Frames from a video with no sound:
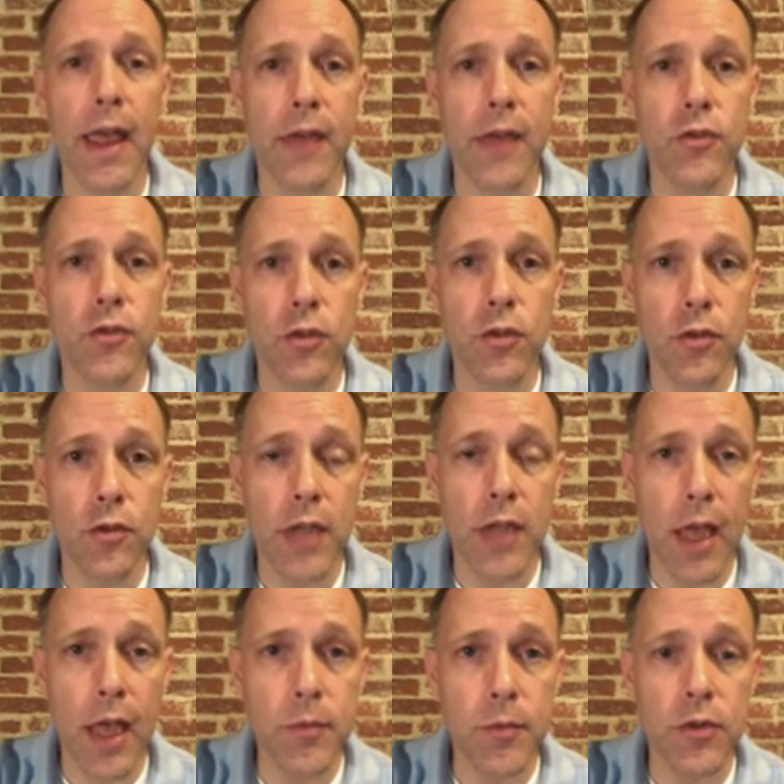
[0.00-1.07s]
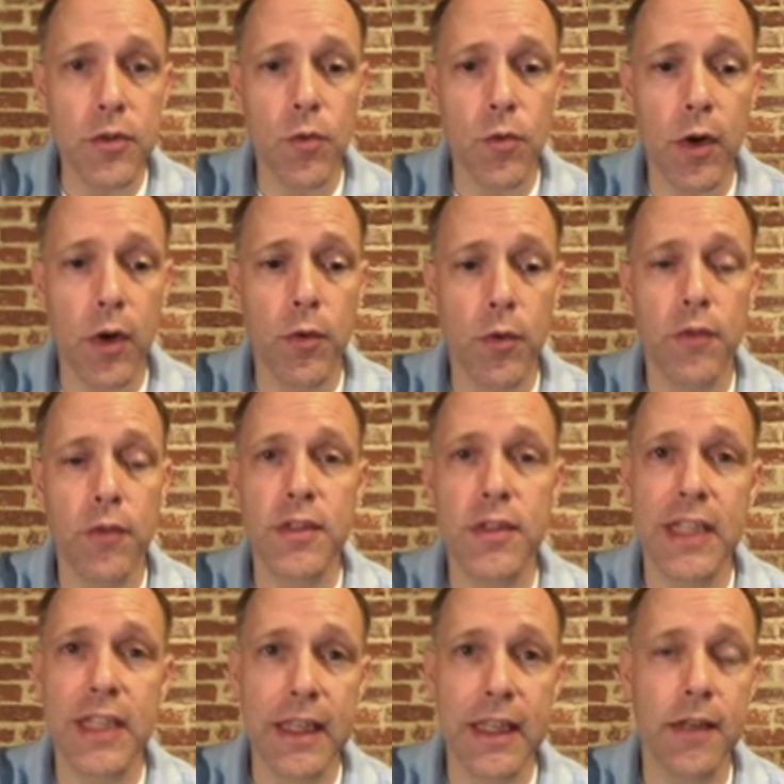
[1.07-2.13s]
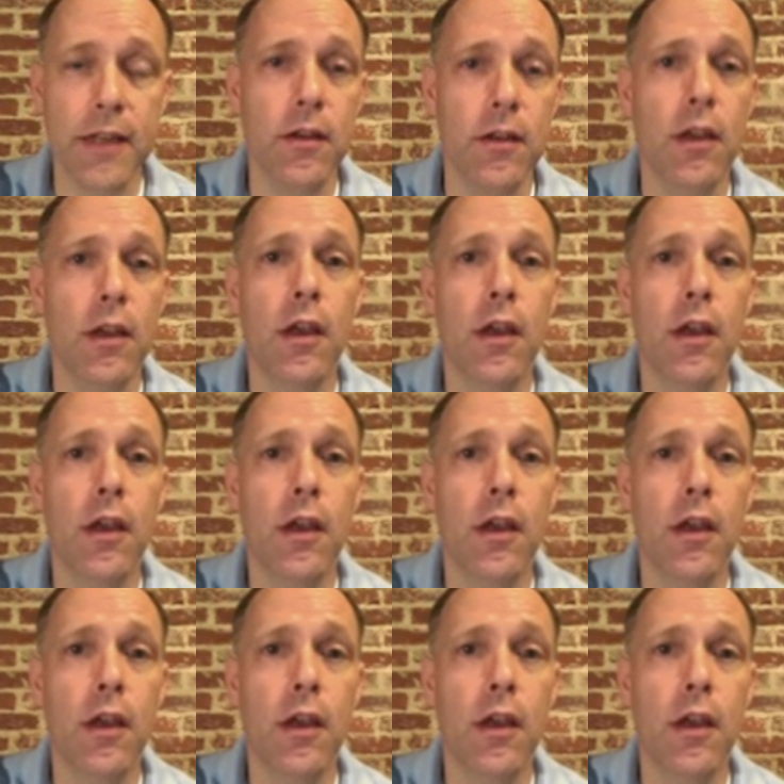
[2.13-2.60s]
as 2 times the square root of 10.